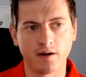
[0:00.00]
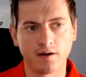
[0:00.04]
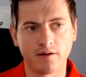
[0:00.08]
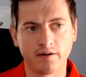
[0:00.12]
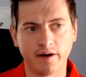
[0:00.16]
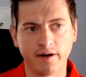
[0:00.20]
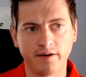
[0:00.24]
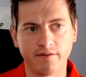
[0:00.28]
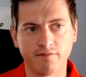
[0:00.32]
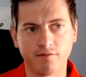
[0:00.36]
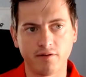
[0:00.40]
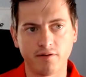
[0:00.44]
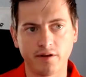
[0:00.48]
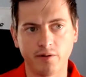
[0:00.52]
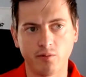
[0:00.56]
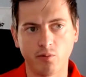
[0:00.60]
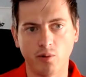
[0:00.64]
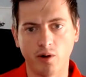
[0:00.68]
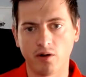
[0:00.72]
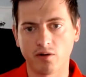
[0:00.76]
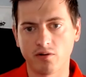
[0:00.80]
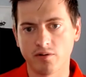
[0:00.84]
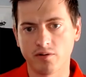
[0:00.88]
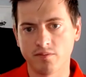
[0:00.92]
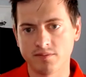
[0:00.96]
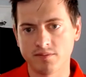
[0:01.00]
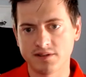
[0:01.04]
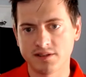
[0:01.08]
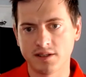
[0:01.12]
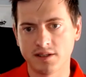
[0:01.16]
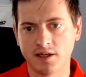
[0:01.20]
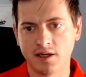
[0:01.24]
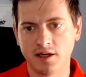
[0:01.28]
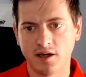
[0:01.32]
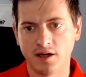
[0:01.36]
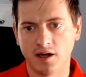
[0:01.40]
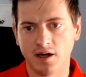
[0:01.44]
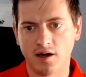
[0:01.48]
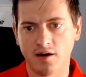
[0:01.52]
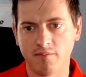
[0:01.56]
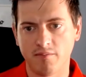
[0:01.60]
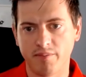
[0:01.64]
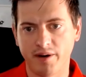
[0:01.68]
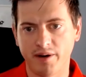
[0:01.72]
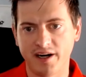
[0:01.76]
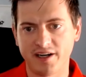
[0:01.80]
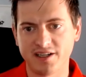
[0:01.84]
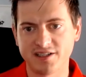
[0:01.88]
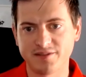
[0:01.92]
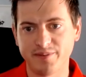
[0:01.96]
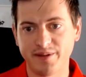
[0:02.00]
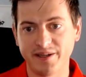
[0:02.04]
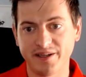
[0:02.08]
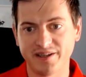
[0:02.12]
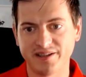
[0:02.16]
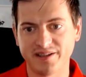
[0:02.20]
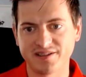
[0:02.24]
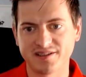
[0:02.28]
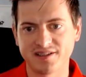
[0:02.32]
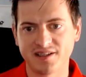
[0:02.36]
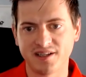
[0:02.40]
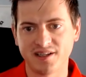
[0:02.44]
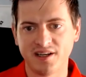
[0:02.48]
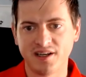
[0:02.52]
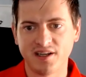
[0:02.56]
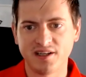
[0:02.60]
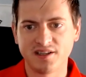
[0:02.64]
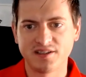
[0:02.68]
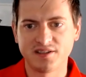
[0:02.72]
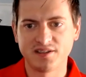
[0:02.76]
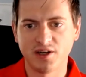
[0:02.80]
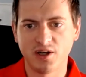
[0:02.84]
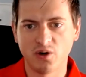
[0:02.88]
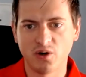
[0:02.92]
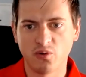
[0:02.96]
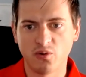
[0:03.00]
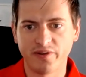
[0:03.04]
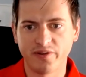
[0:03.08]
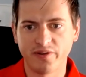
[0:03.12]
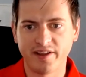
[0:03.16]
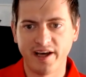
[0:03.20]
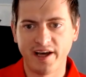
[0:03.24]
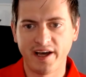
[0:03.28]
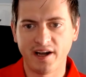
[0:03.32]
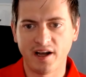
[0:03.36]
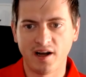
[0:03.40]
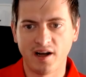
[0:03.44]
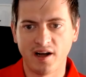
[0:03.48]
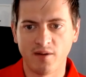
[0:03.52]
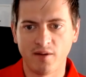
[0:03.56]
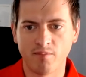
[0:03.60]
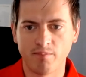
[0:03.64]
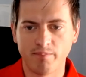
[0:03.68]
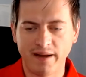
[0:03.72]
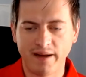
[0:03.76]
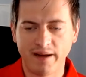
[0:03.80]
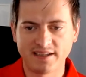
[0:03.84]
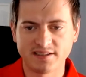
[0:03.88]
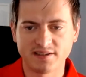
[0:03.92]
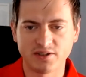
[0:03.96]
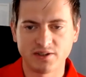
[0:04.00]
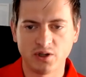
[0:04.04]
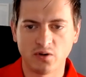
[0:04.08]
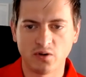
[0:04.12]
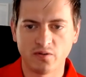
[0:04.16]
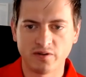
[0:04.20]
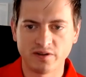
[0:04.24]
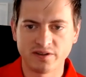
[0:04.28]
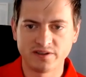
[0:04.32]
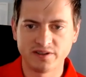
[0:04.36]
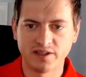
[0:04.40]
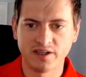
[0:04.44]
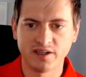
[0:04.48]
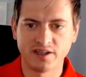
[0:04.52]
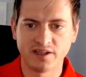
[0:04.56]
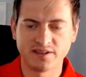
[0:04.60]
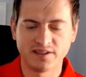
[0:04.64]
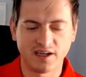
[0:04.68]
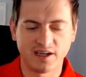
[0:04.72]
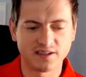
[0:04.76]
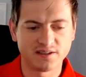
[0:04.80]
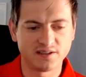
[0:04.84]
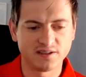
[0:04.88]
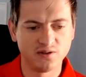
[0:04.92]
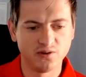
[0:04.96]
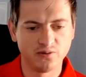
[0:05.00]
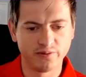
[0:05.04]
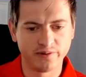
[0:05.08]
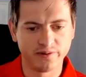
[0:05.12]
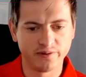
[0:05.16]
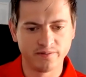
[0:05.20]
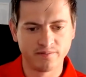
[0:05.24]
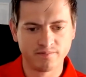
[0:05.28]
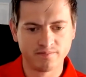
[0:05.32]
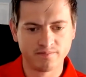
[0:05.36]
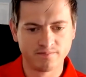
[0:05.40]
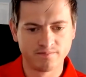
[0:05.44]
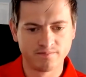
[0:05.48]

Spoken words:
gratefully welcomed by our speakers. So with that, I'll pass it over to Dr. Lubin.